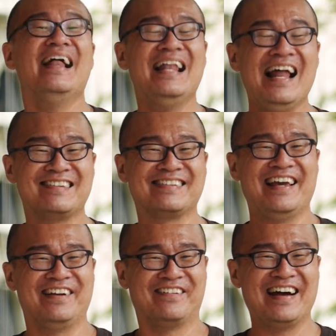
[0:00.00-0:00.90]
Let's
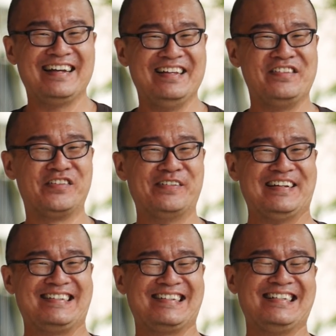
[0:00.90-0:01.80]
get right into
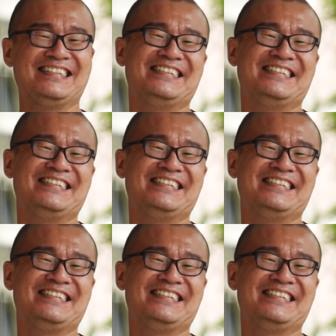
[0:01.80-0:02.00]
it.